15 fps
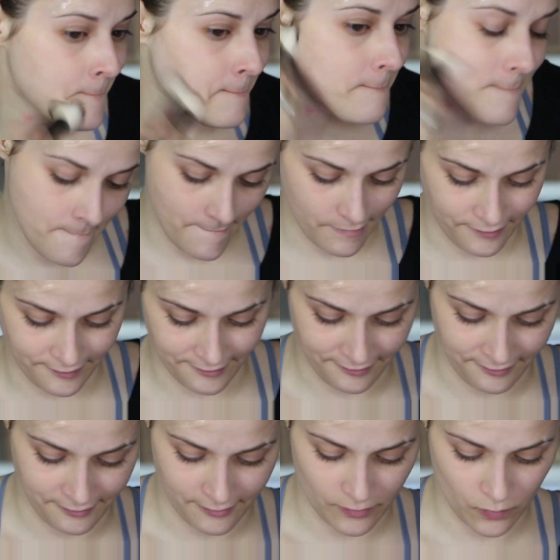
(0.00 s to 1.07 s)
beauty blender.
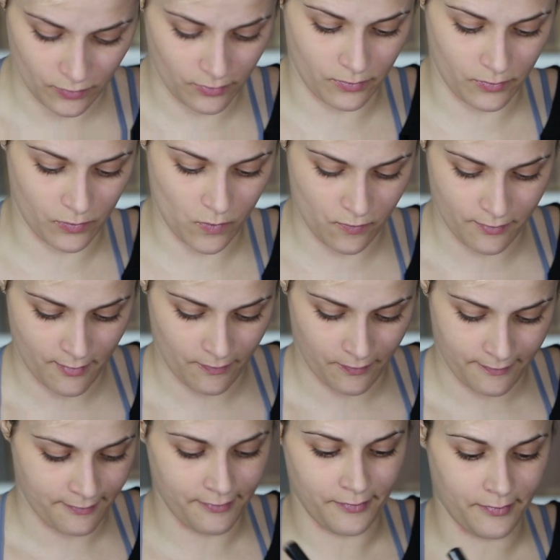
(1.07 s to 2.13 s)
I
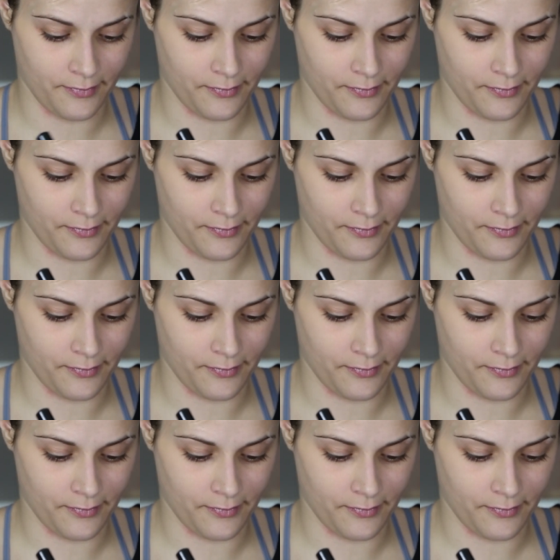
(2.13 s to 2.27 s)
preferred the